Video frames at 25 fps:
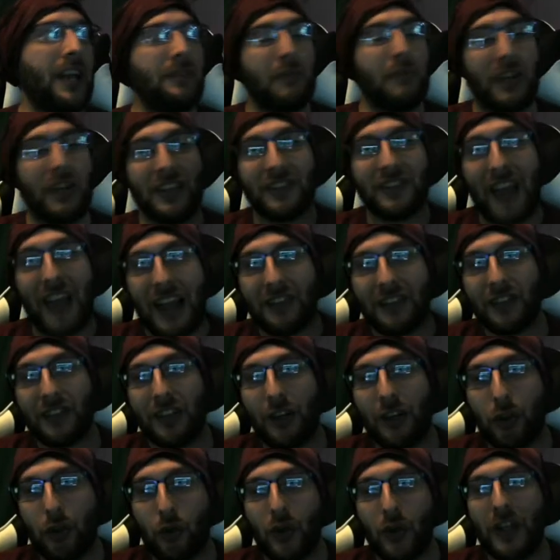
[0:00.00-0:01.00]
Because that's going
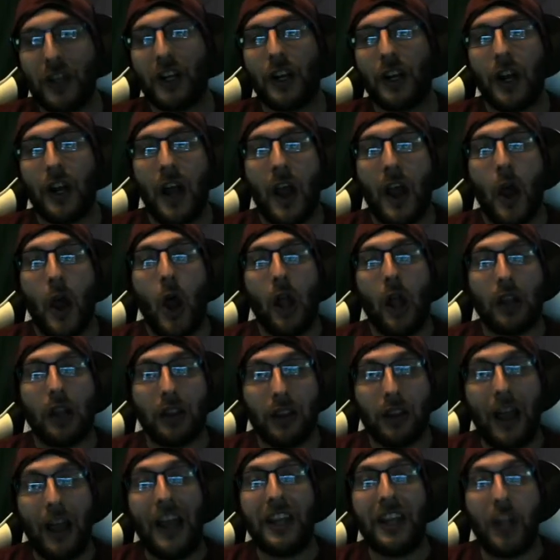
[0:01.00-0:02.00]
to trigger
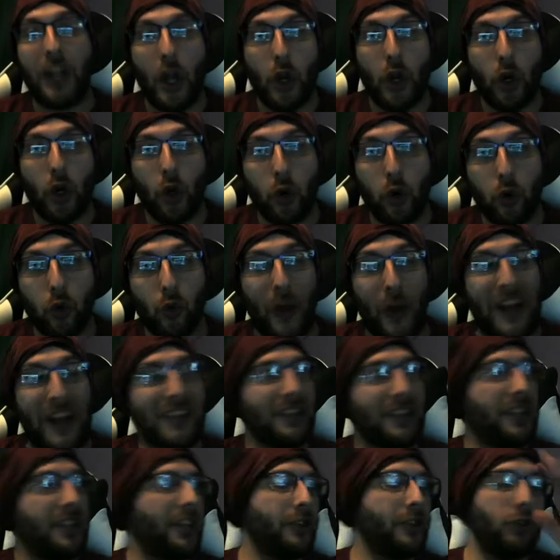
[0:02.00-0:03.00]
like
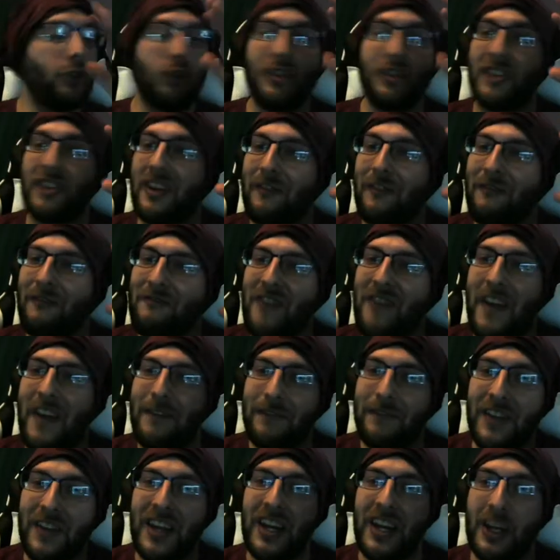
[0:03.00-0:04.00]
crazy because you just hit
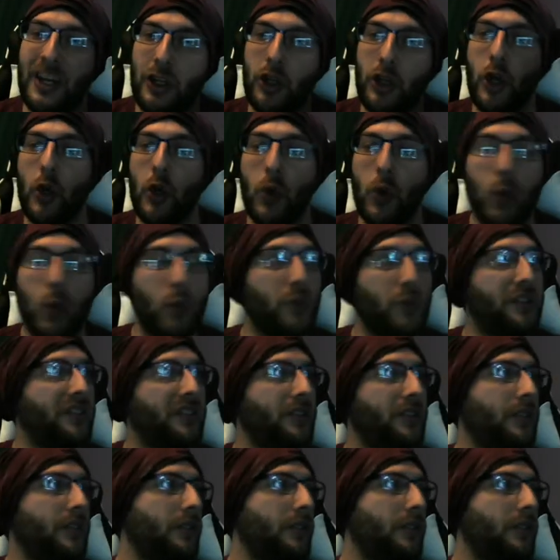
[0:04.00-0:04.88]
15 dudes.